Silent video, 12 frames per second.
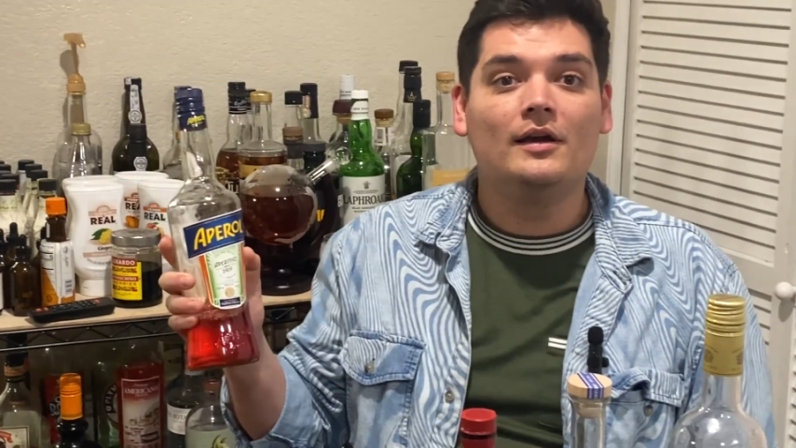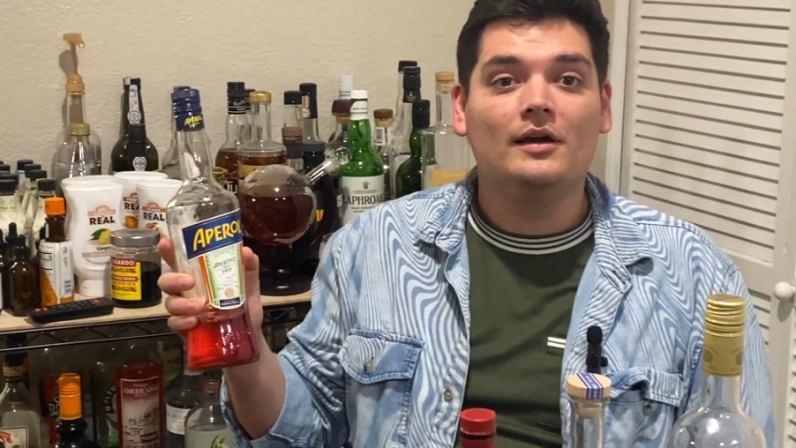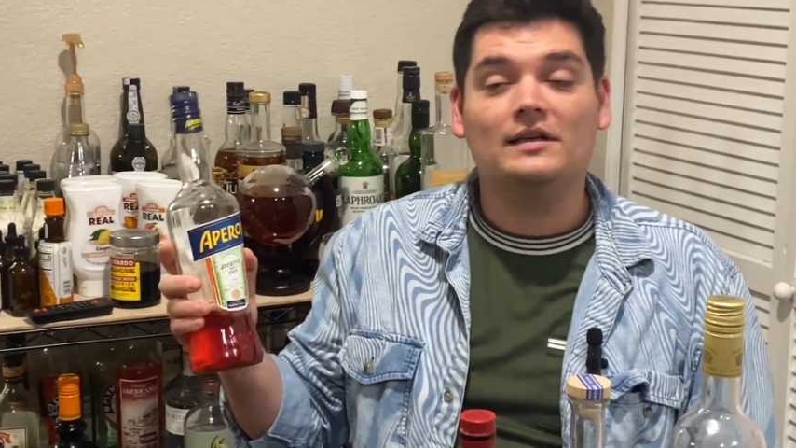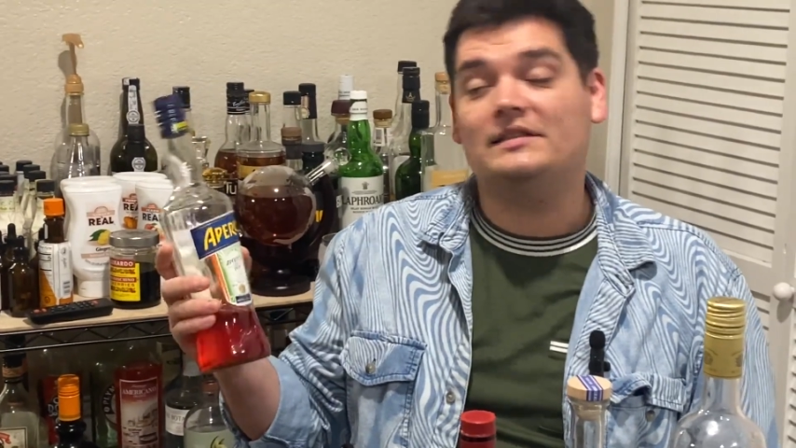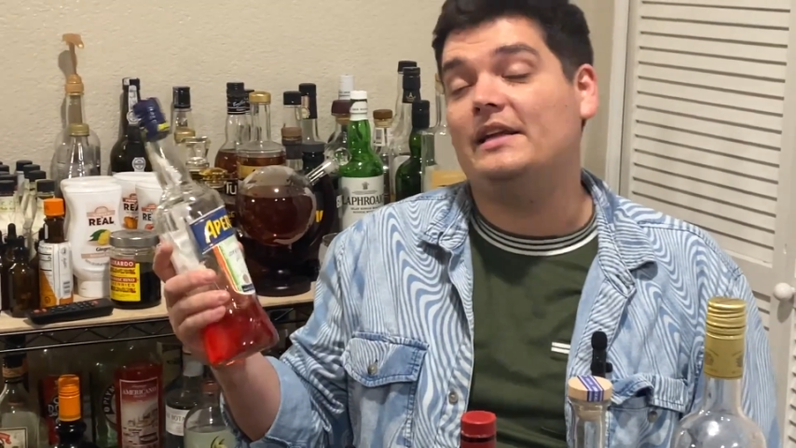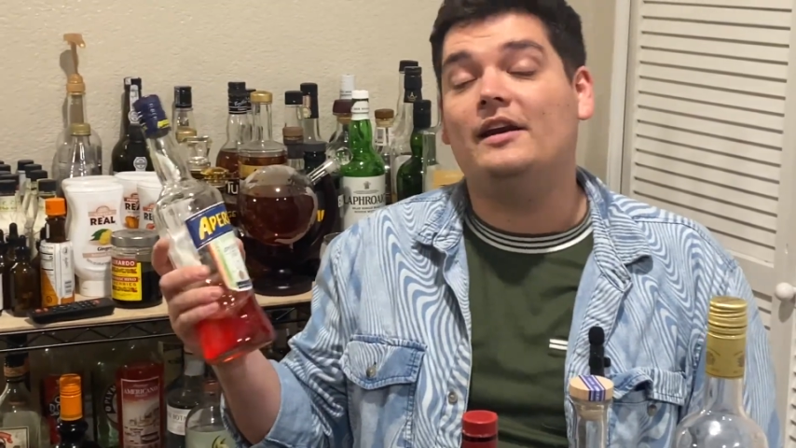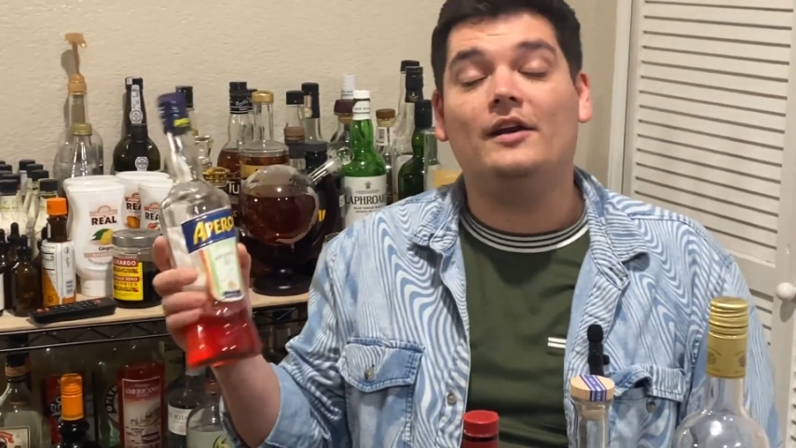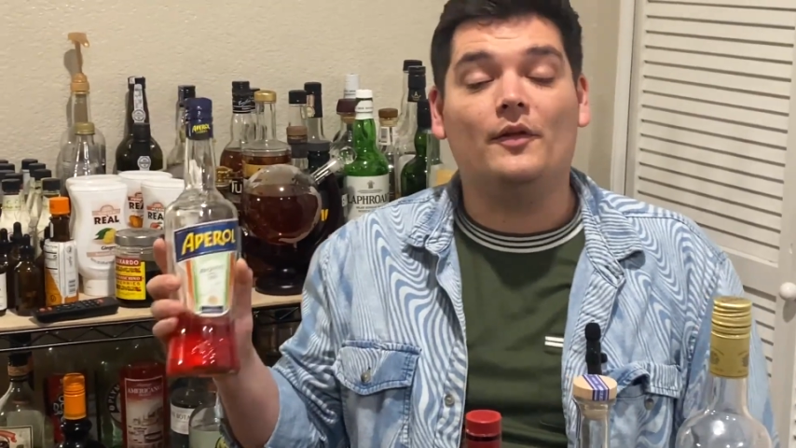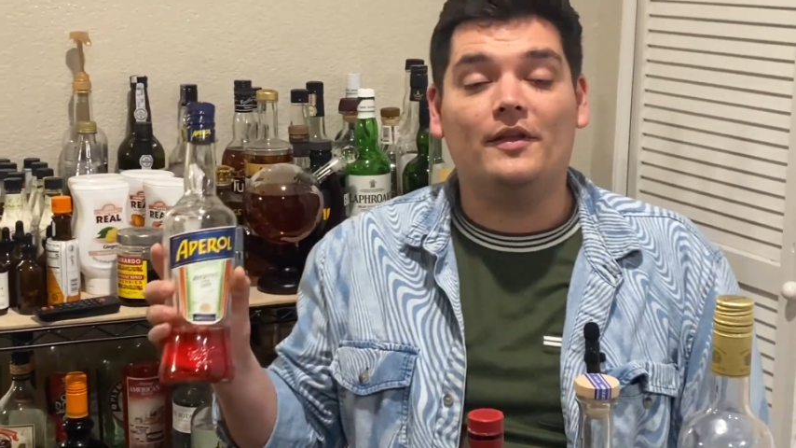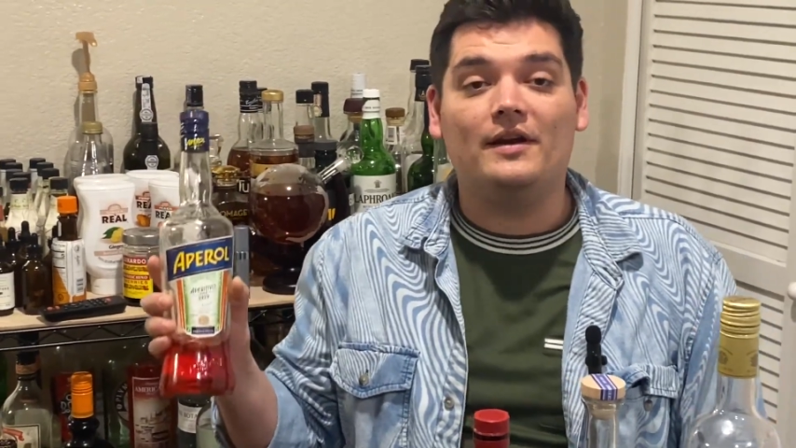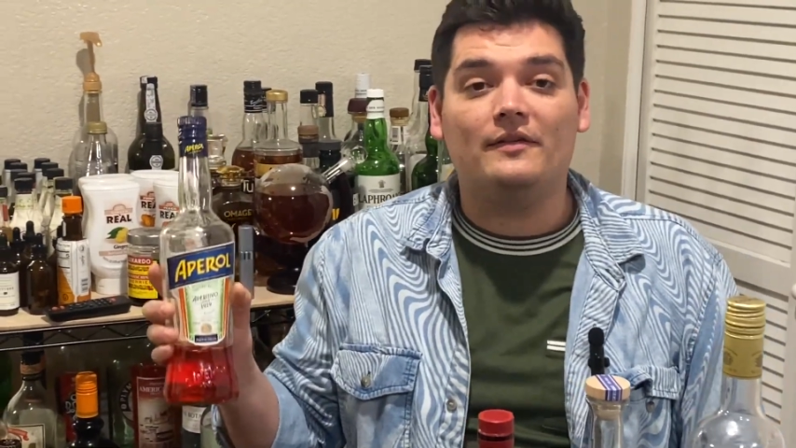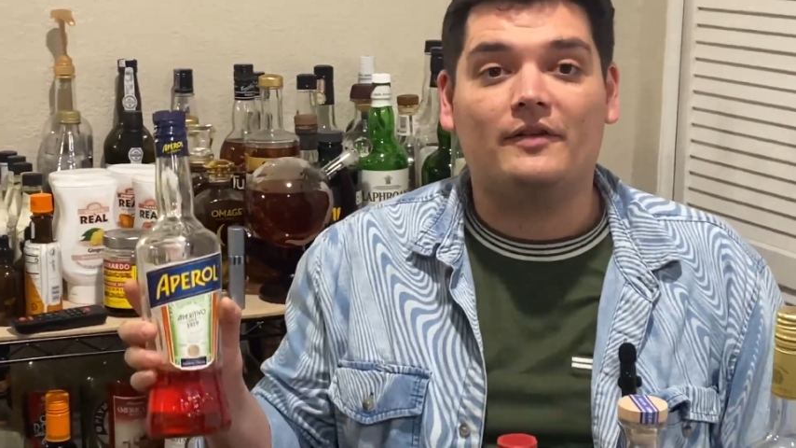because I didn't know
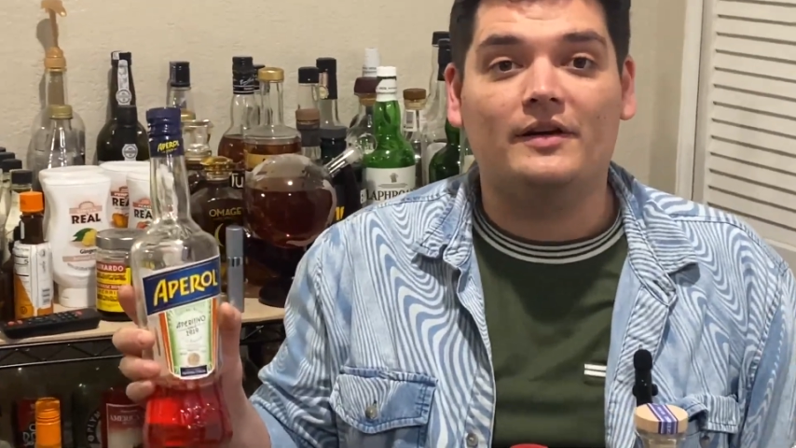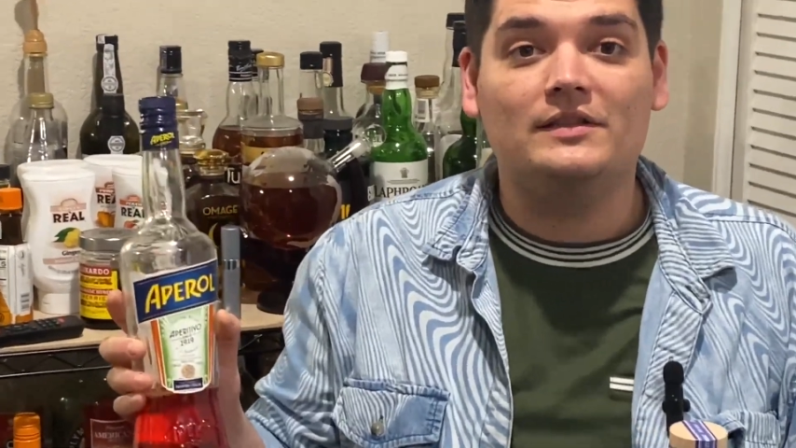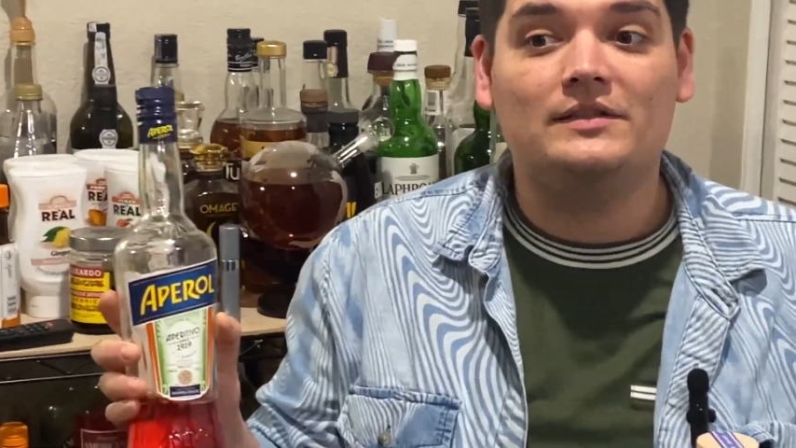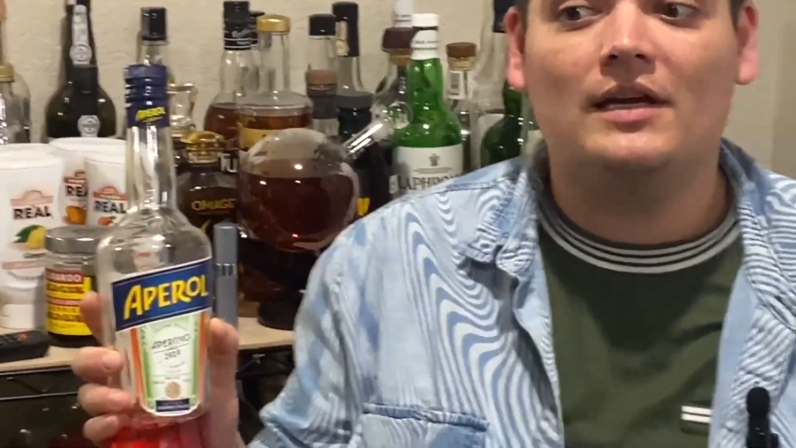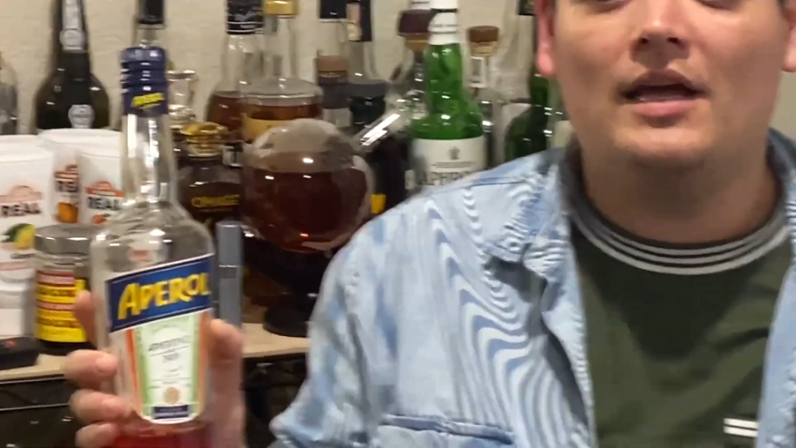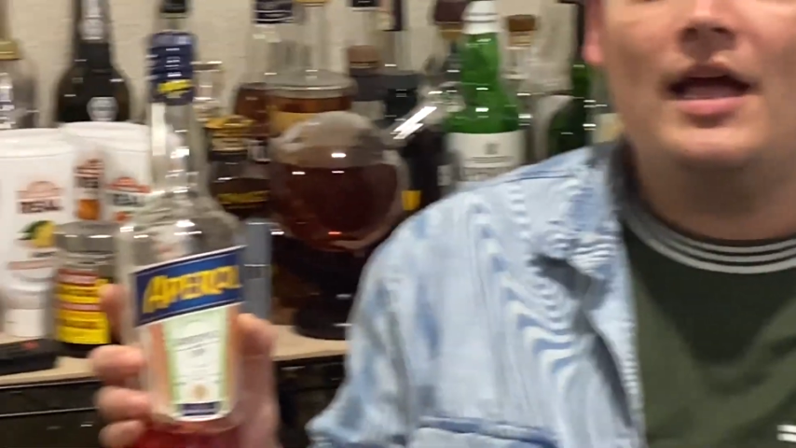the difference.